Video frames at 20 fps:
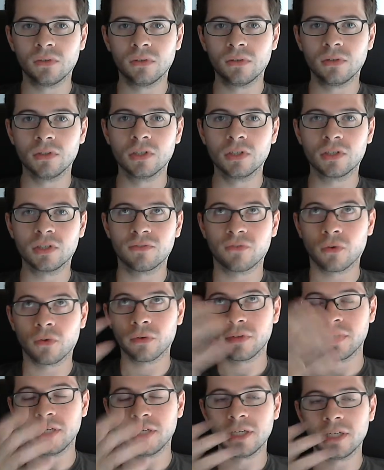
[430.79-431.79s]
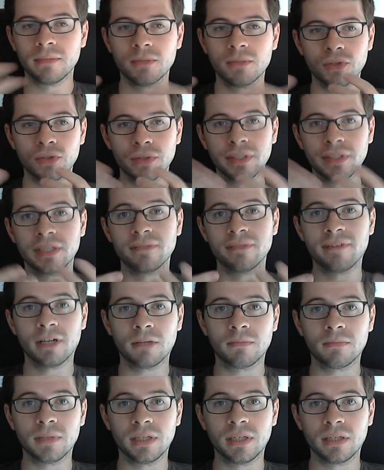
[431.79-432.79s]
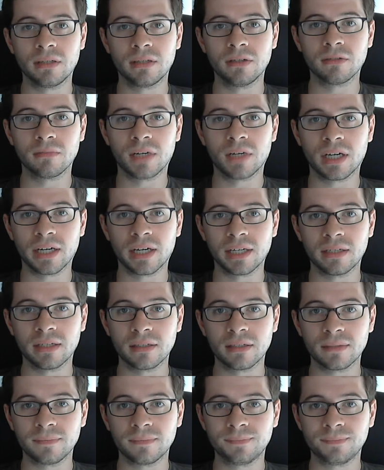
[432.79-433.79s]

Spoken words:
look for the imagery developing in your mind.